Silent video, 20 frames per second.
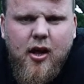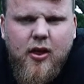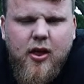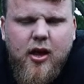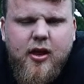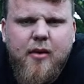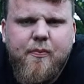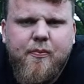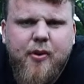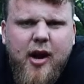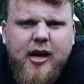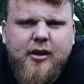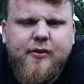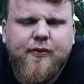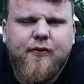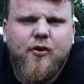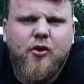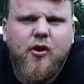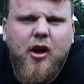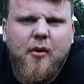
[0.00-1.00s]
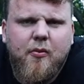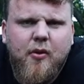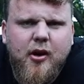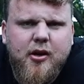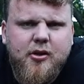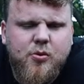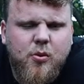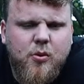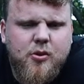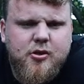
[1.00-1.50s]
Then the press threw up,
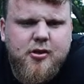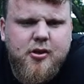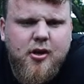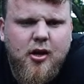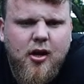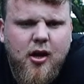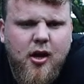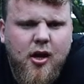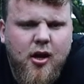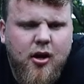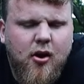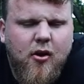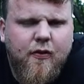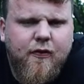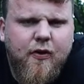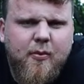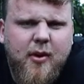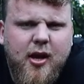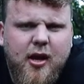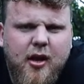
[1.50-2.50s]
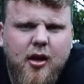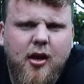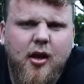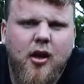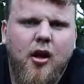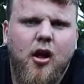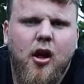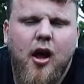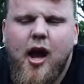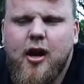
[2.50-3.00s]
which was, you know, for me,
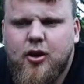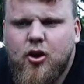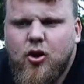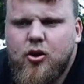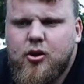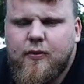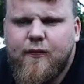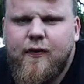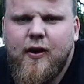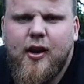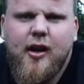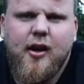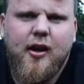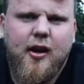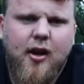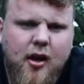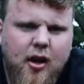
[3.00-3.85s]
a good feeling.